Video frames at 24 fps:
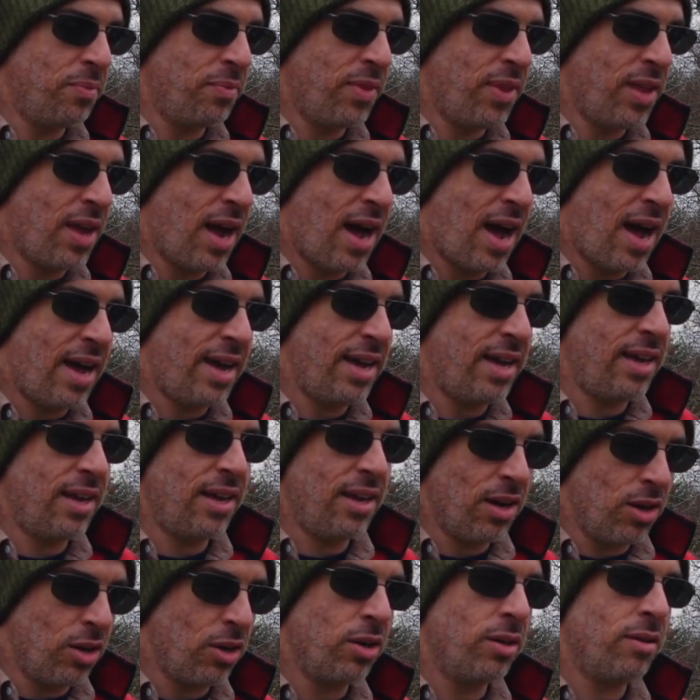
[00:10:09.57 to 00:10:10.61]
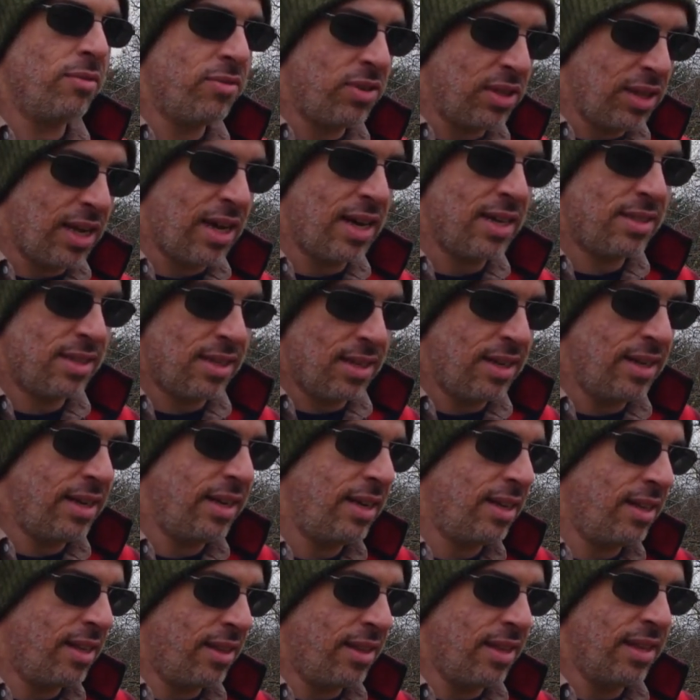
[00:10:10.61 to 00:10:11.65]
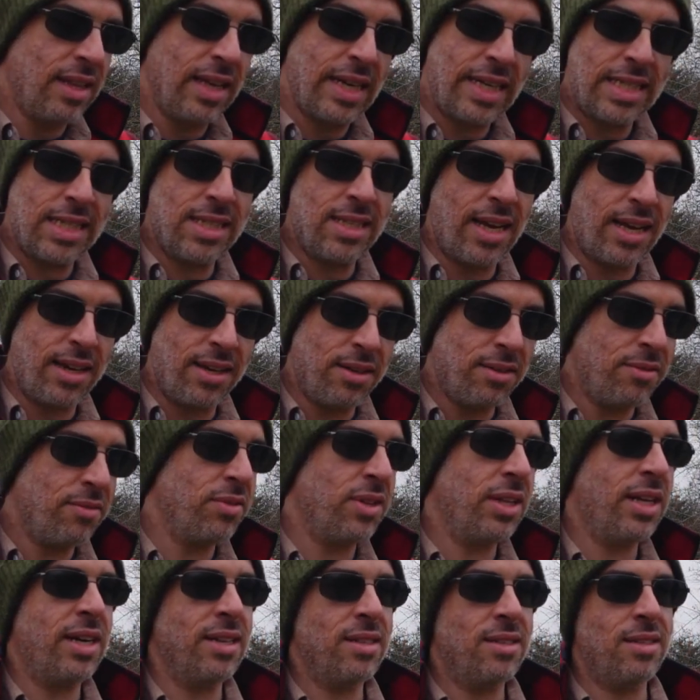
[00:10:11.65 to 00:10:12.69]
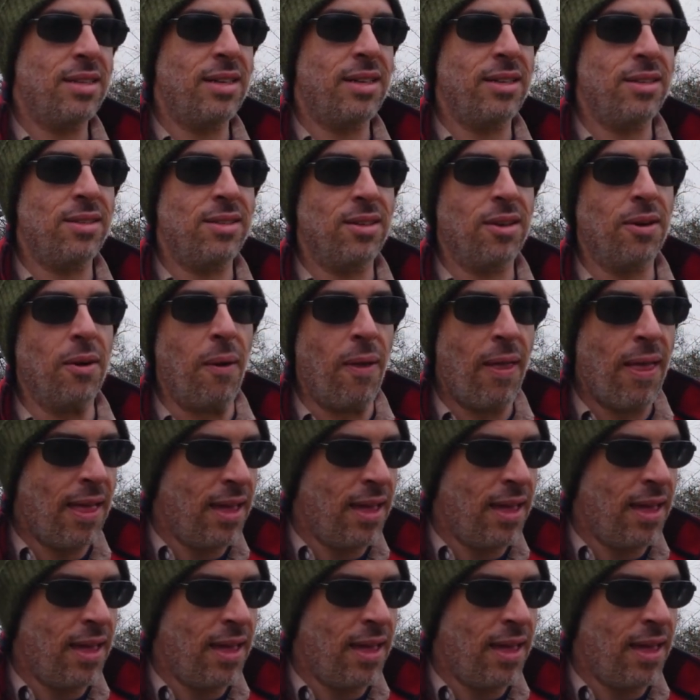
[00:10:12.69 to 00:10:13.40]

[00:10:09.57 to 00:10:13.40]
higher velocity than like standard velocity, so